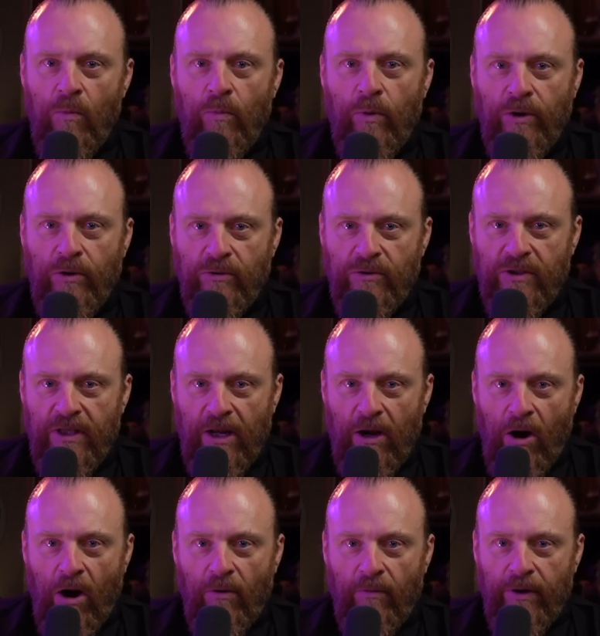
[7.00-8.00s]
we use the
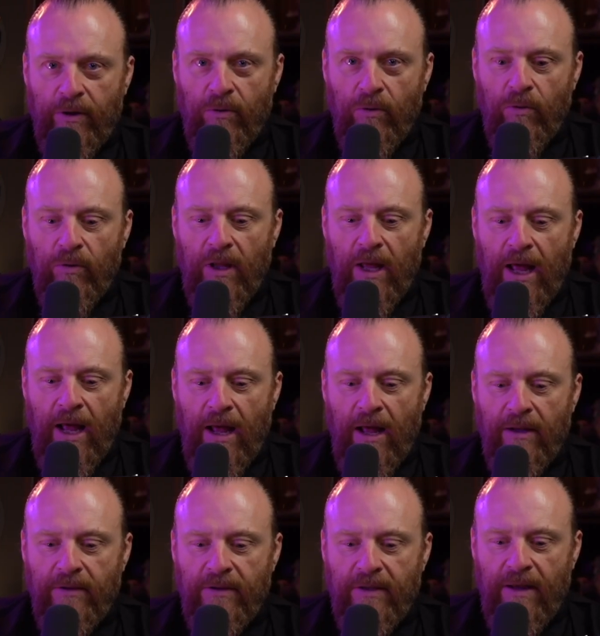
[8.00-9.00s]
oracle
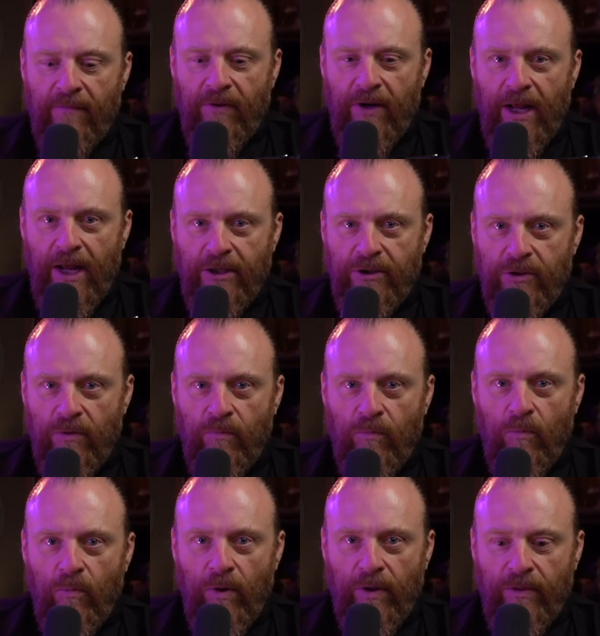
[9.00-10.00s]
uh,
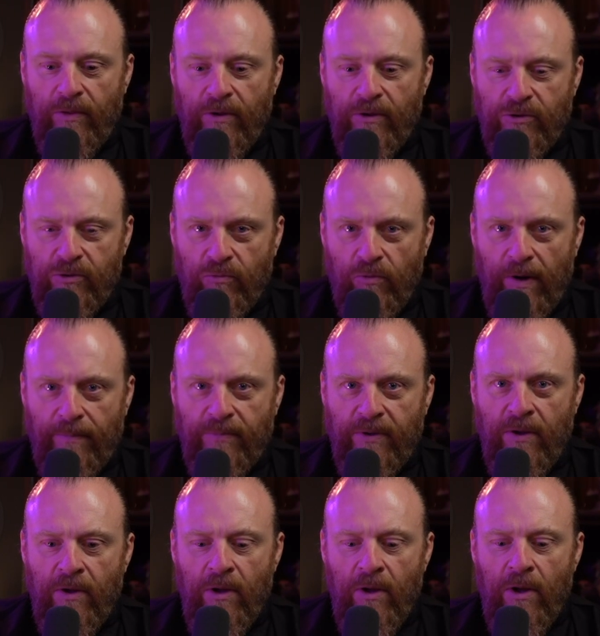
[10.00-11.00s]
divination with the
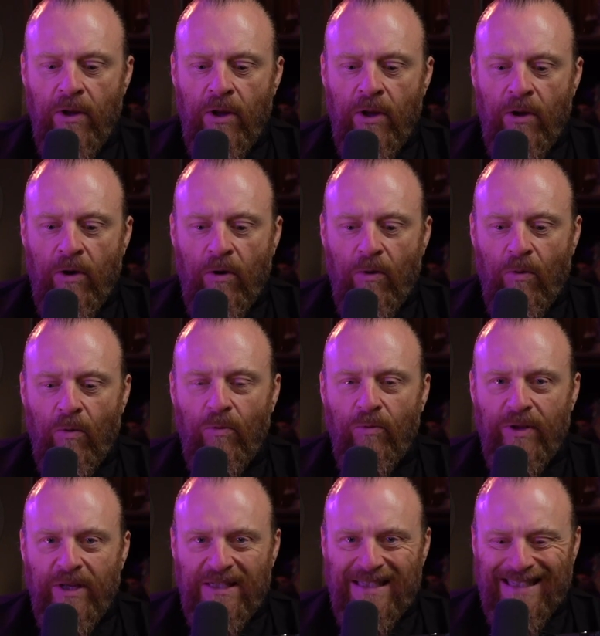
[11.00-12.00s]
script, all
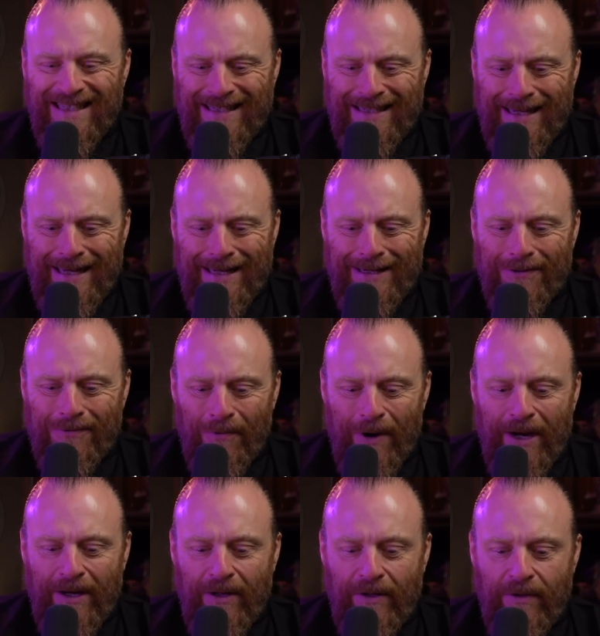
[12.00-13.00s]
these
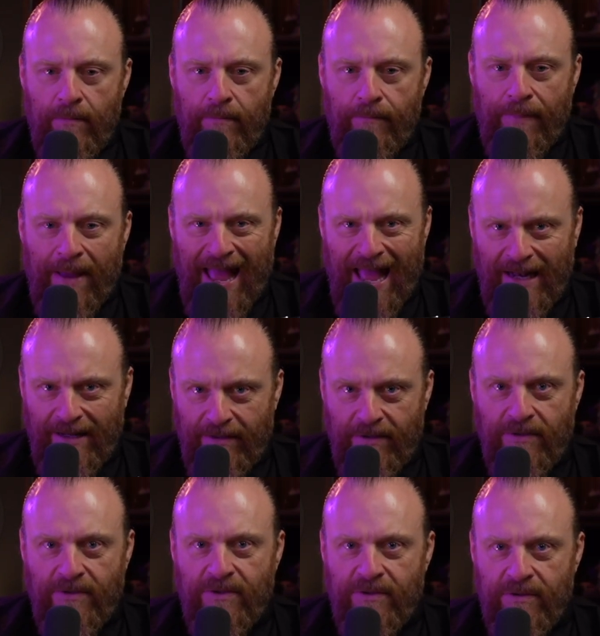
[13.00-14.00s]
integrated
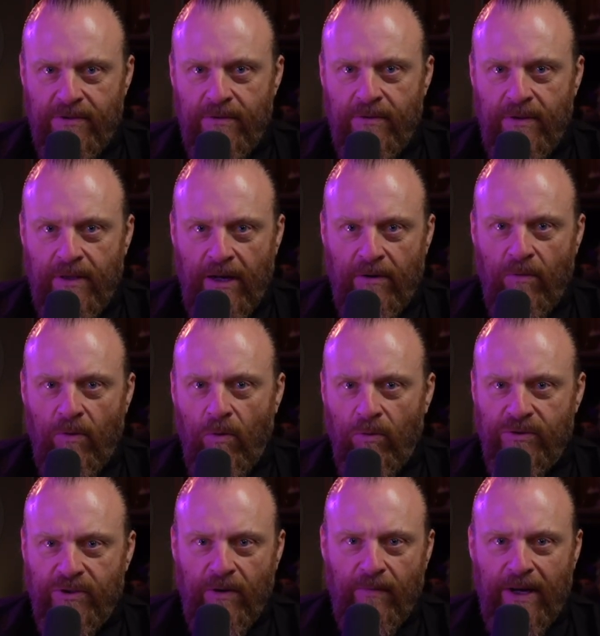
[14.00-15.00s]
patterns that are
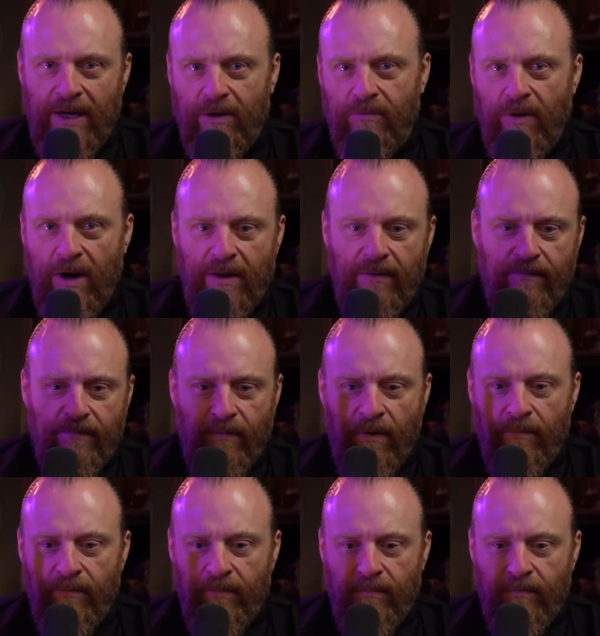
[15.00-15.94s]
also integrated from